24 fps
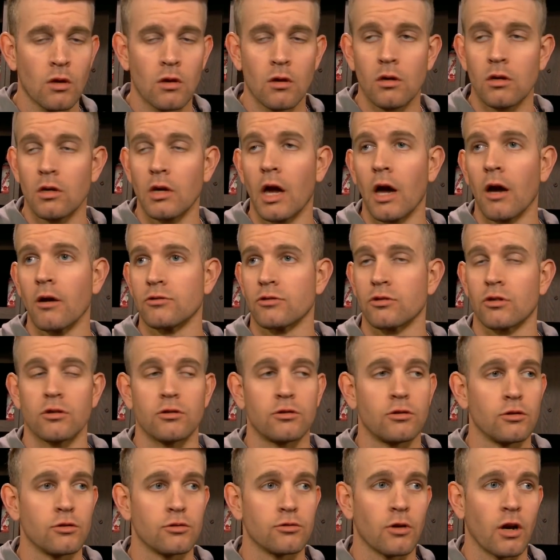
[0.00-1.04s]
Yeah, it was a good
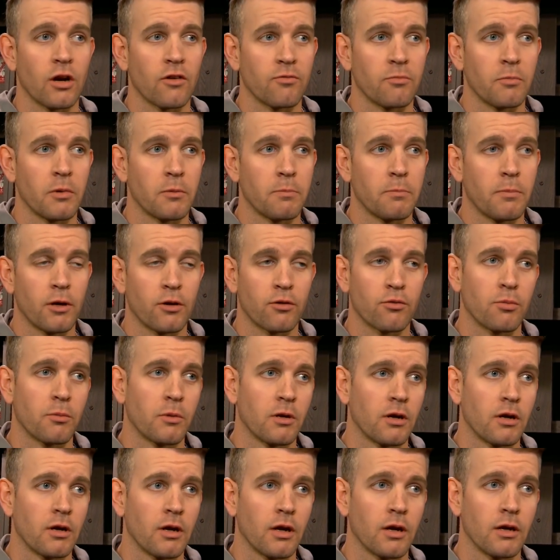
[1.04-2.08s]
two-strike pitch for me
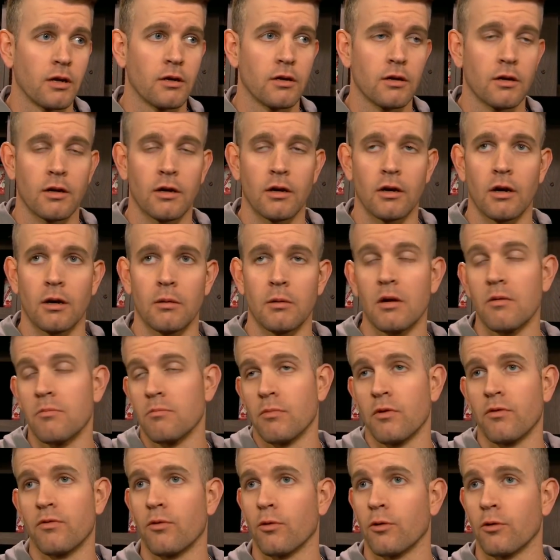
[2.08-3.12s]
today. Uh, even
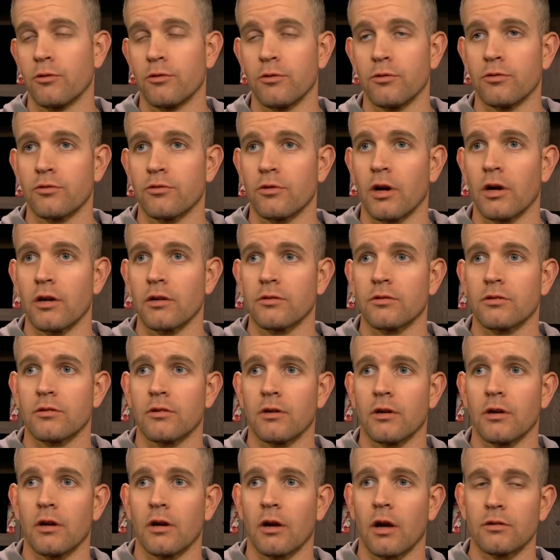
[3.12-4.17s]
before two strikes,
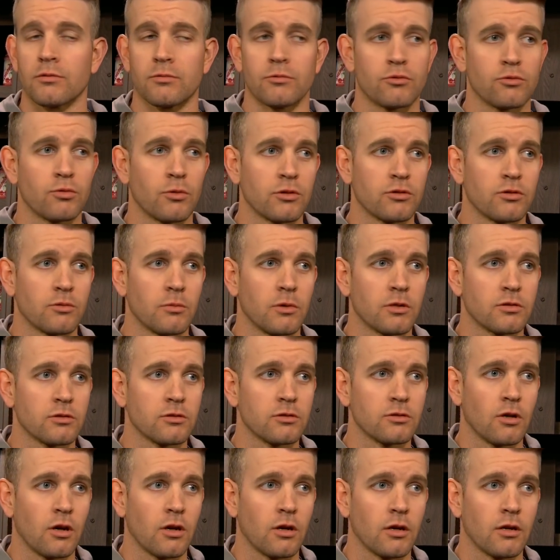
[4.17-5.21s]
uh, I got some swings and
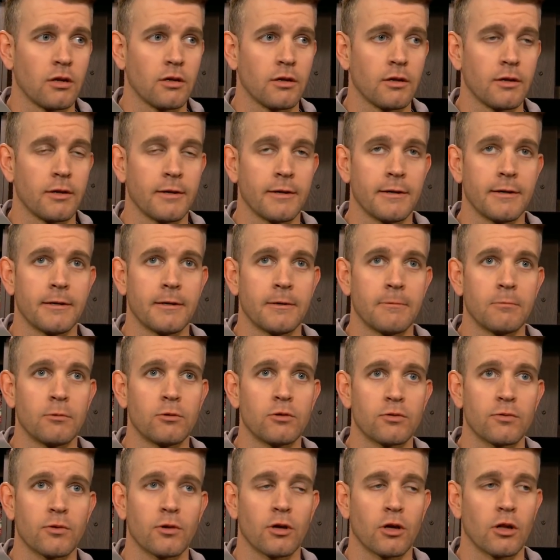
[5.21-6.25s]
misses on it. Um, it
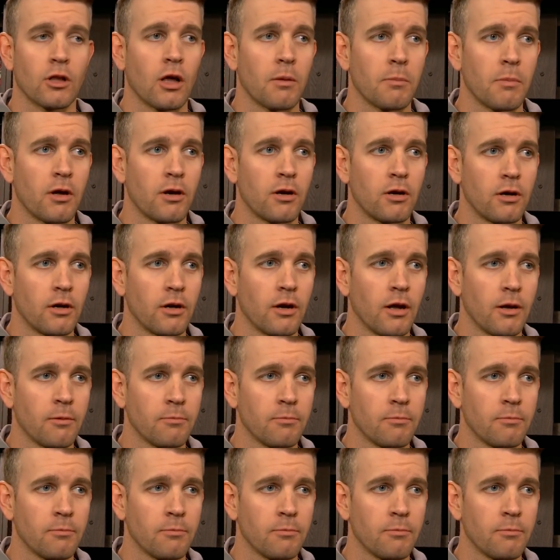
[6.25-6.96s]
was feeling a lot better today.